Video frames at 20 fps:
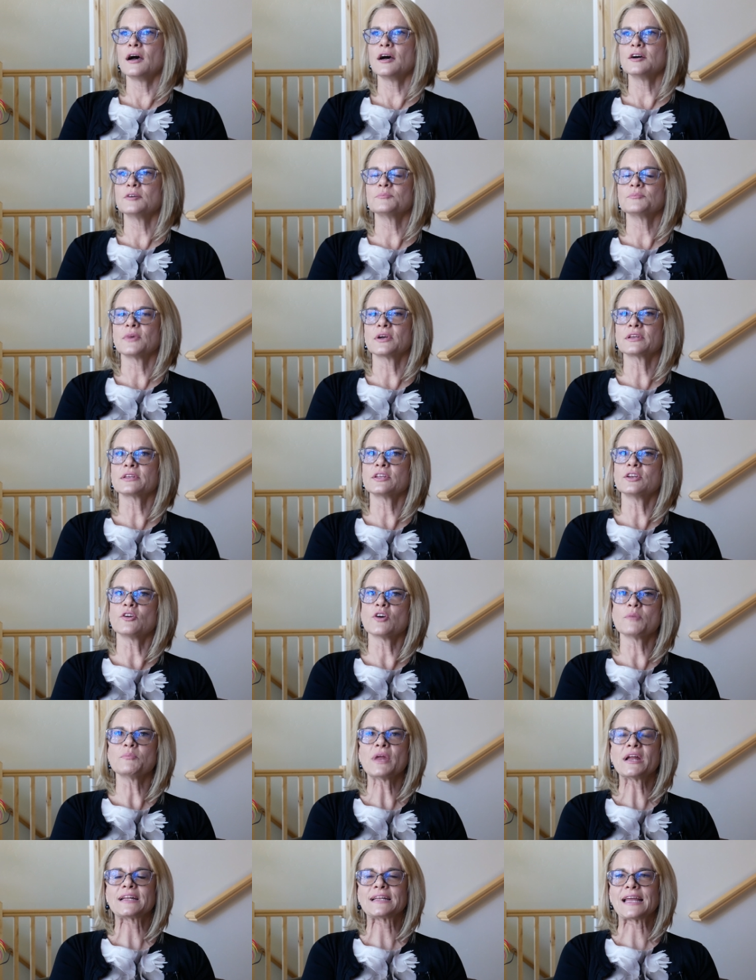Um, you know,
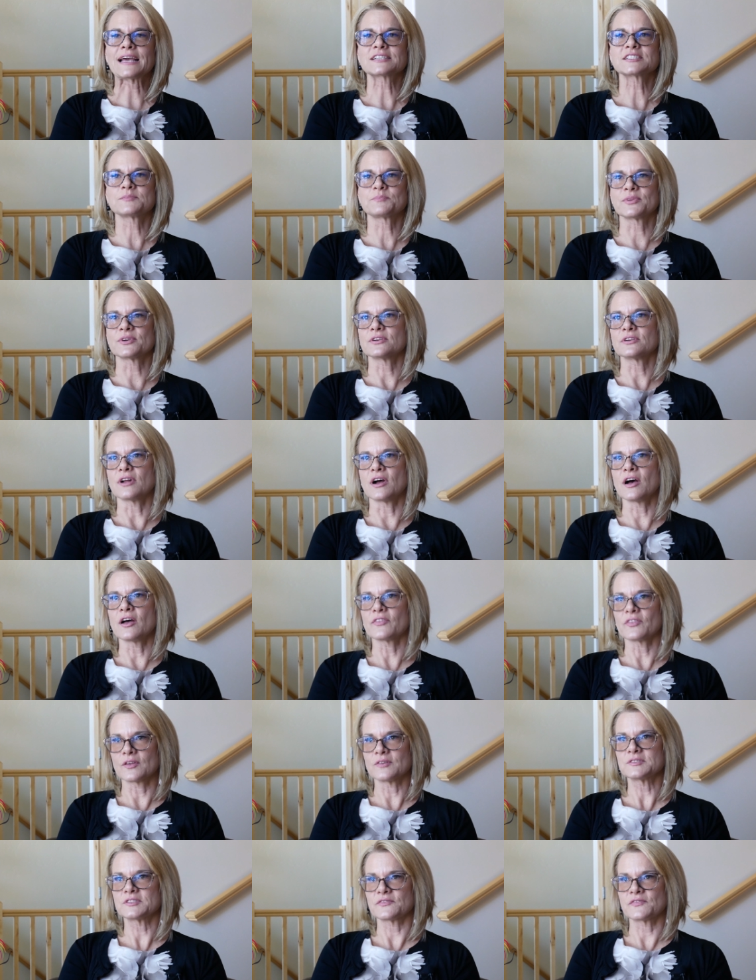I'm not an expert
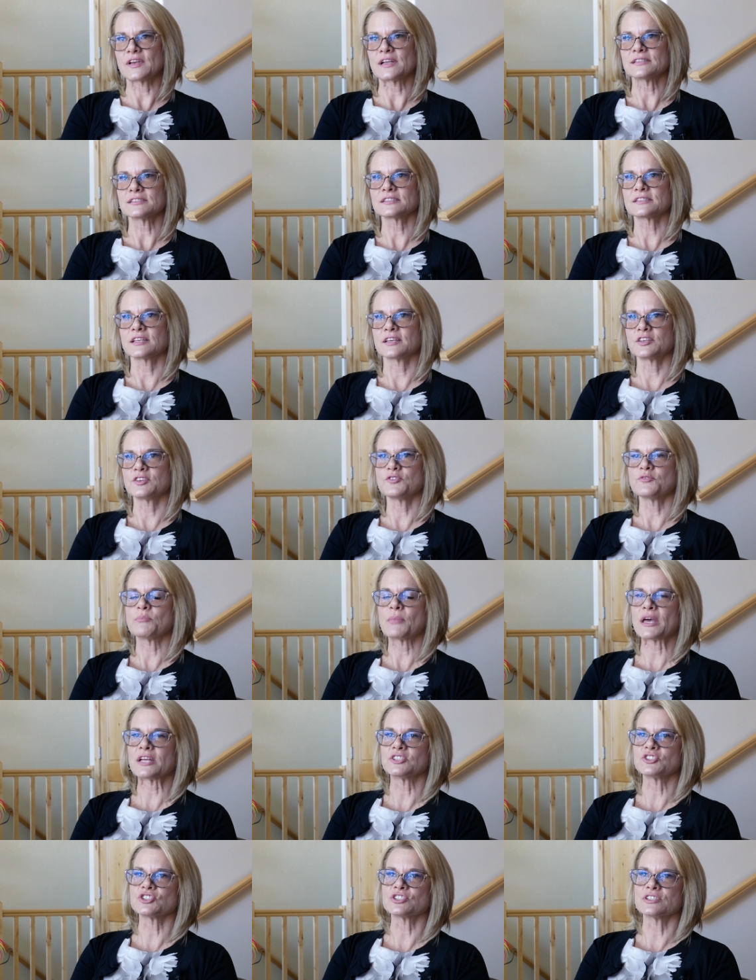on those events that you
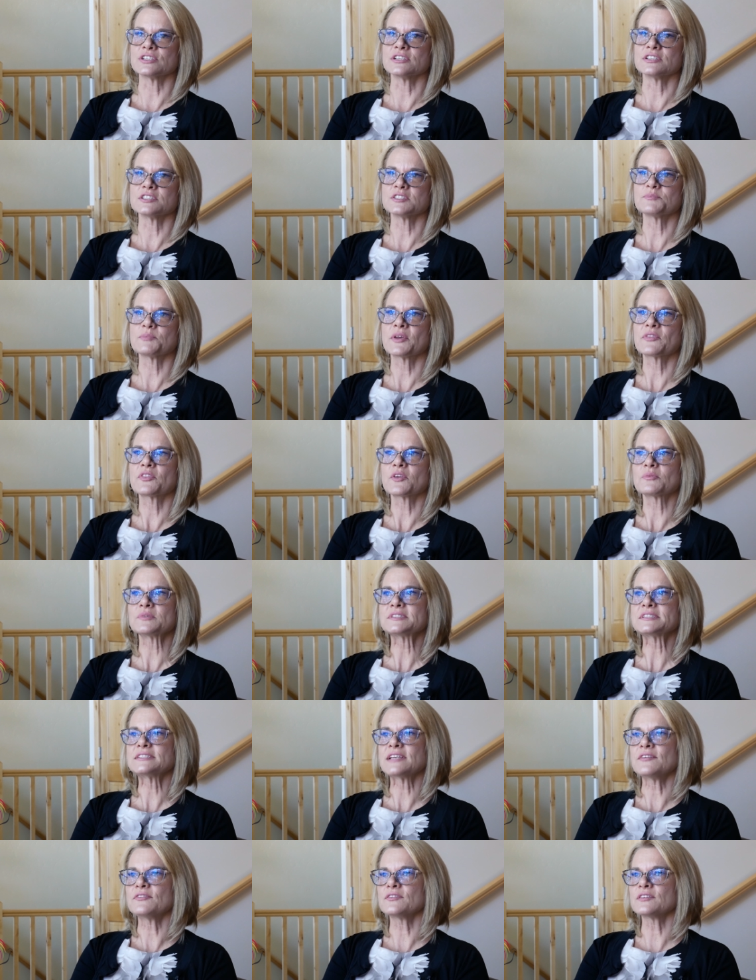mentioned, but there
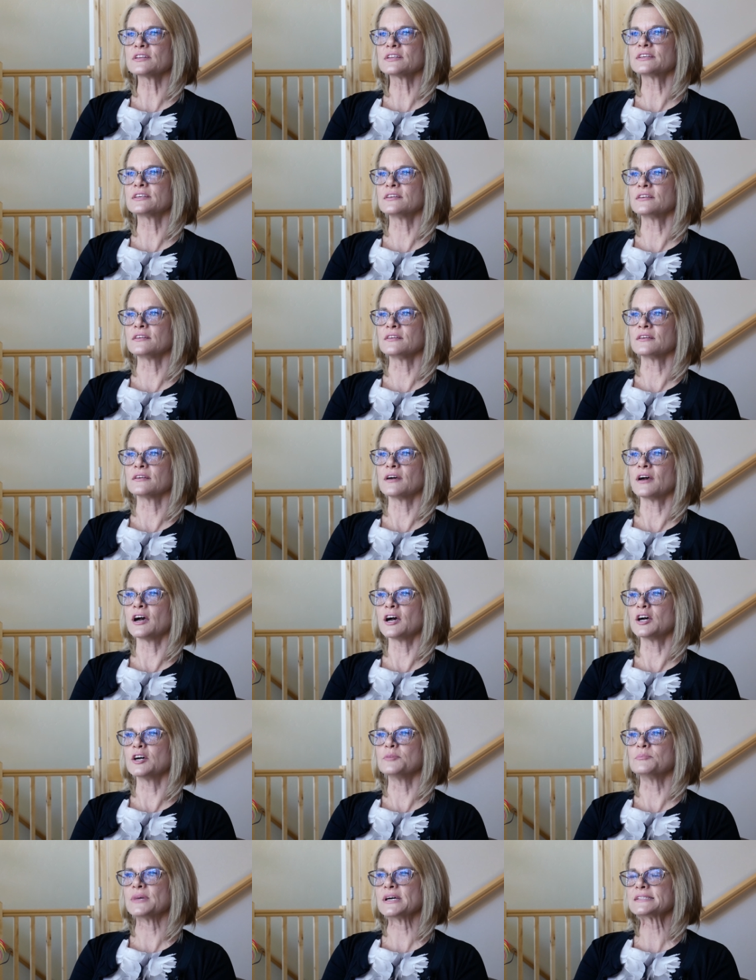was definitely
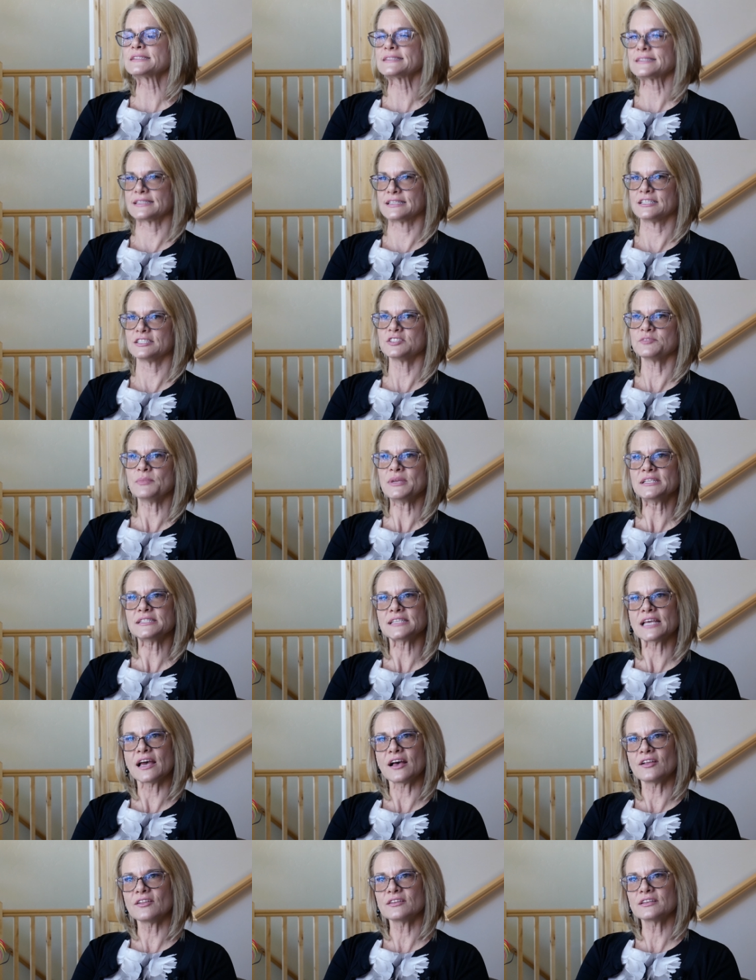um, a siege
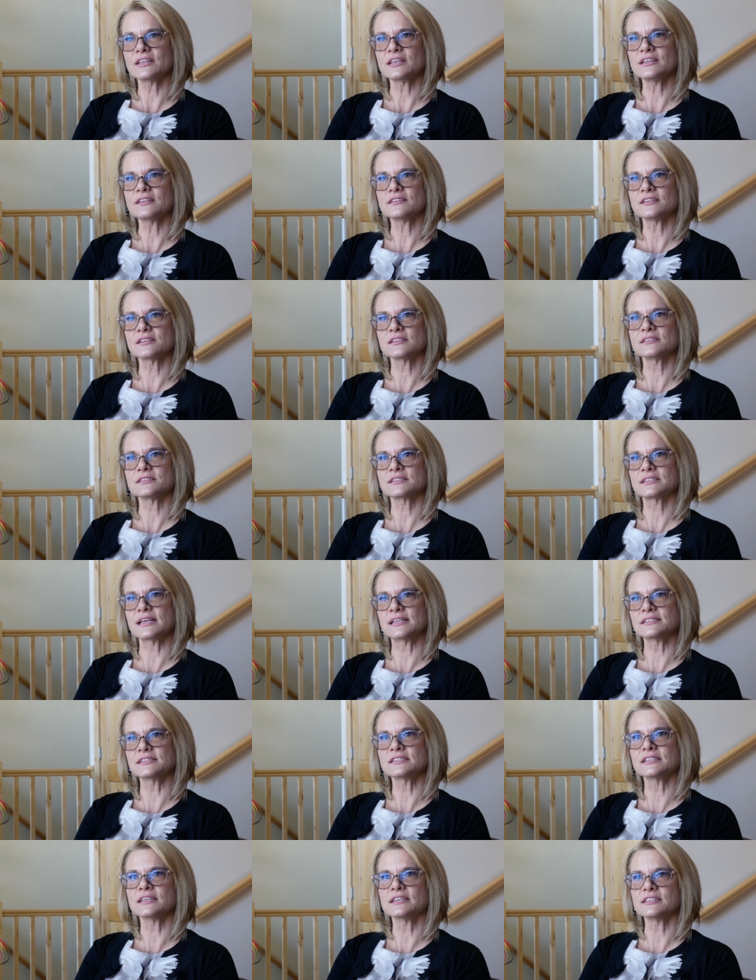mentality that
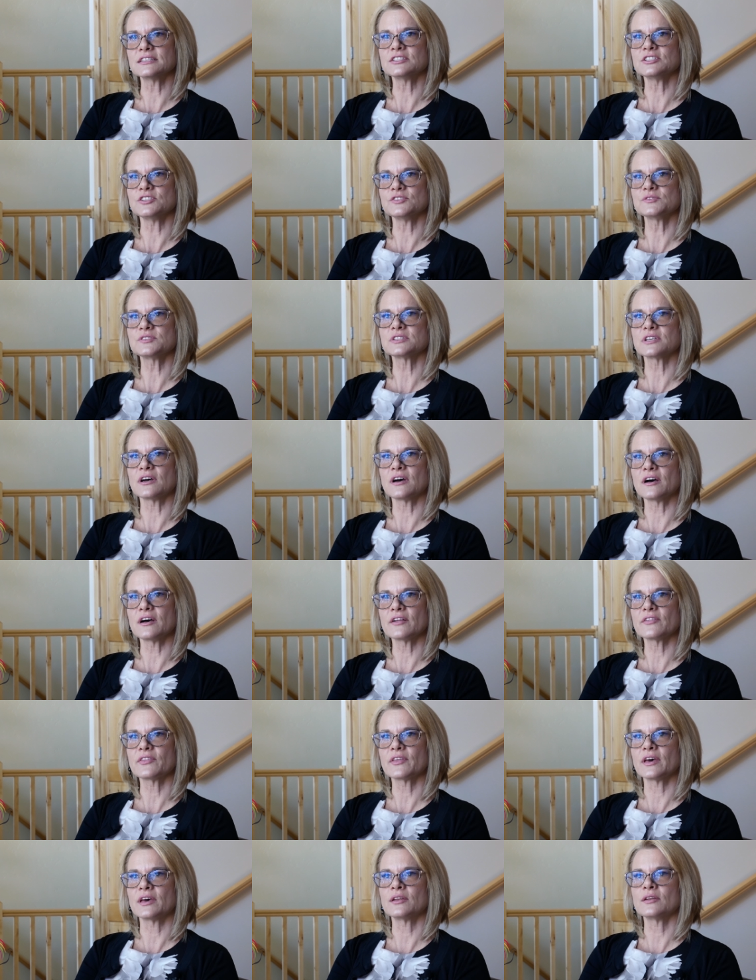sets in in
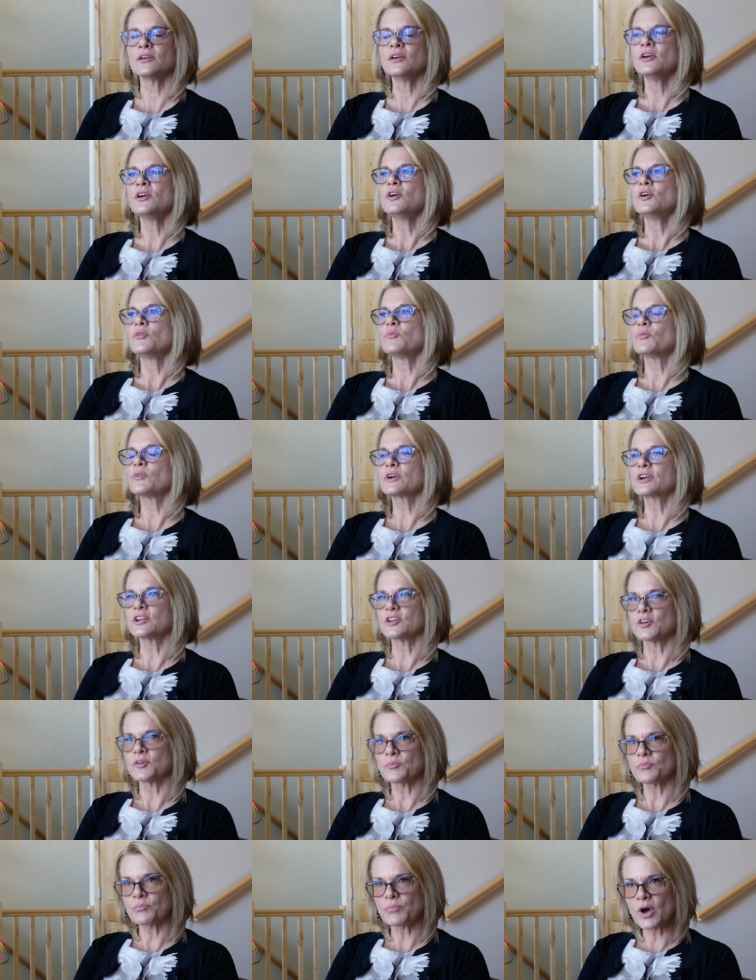Utah, that we're going
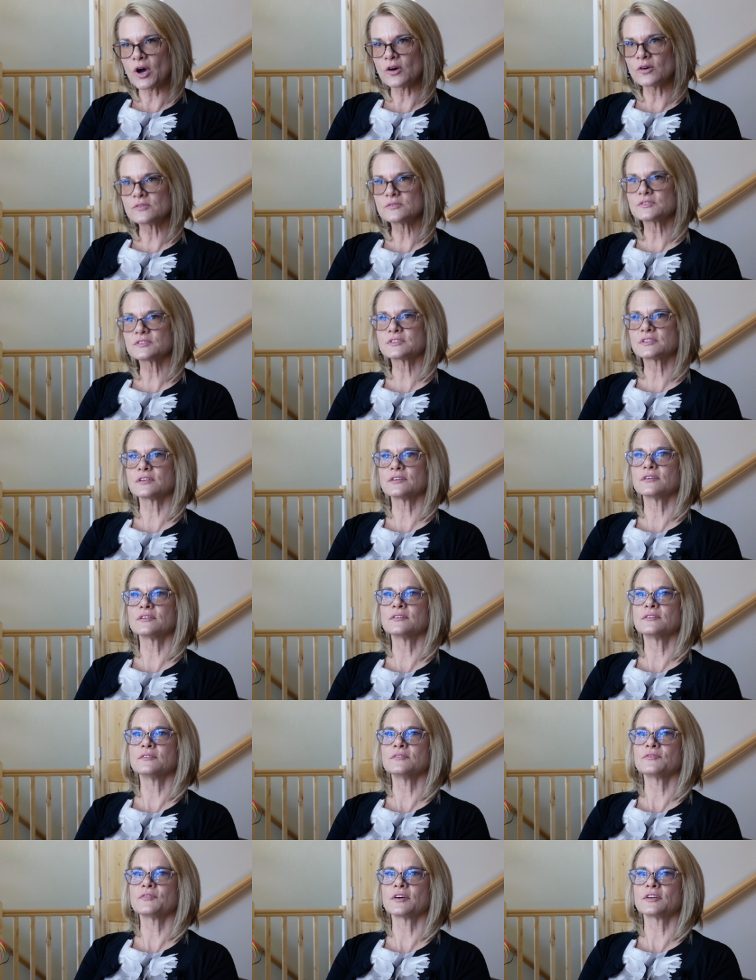to oppose
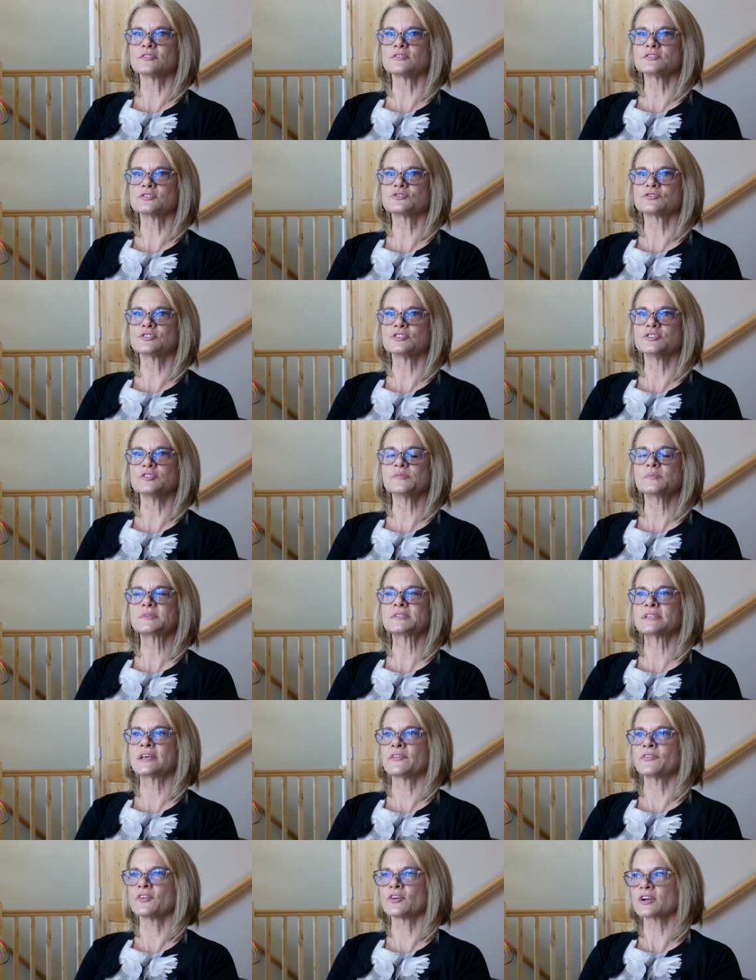the federal
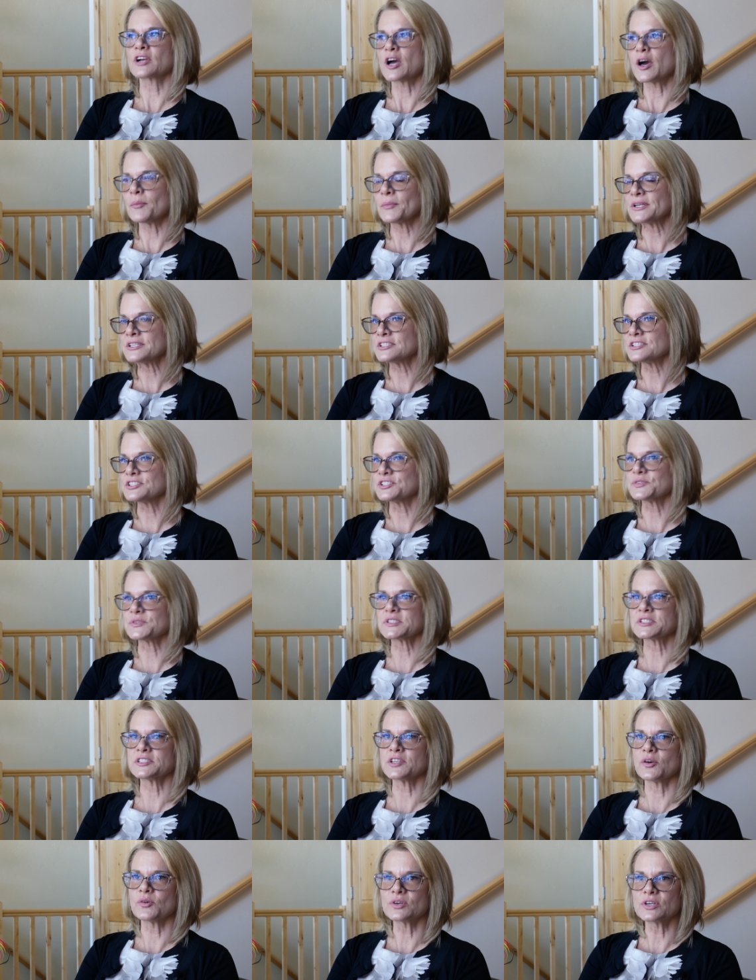troops and they're coming to do
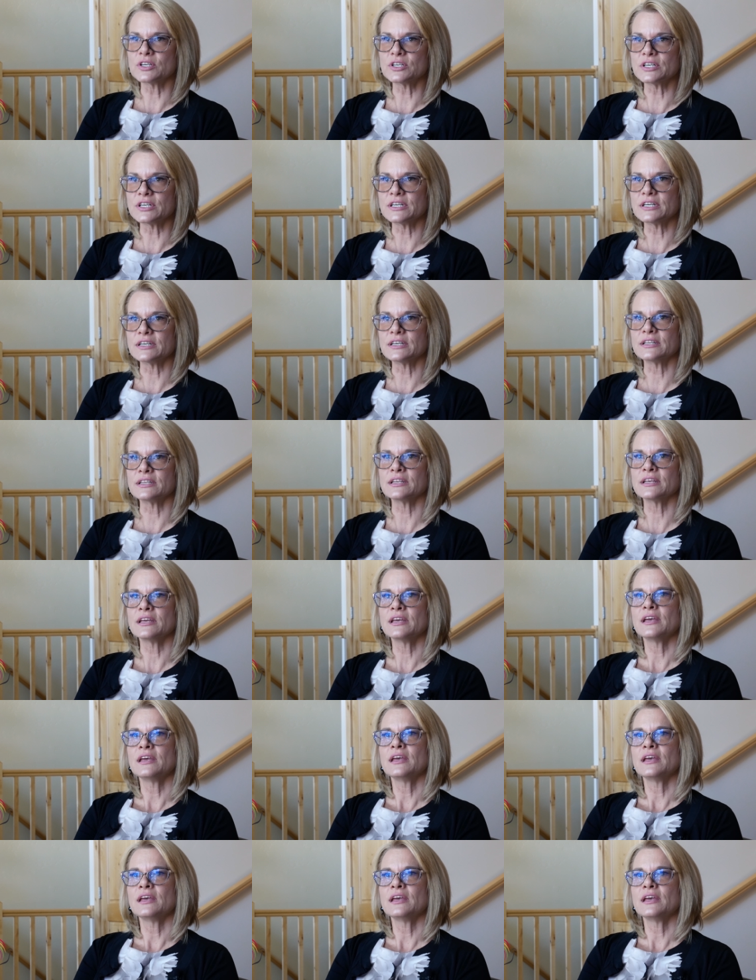us no good,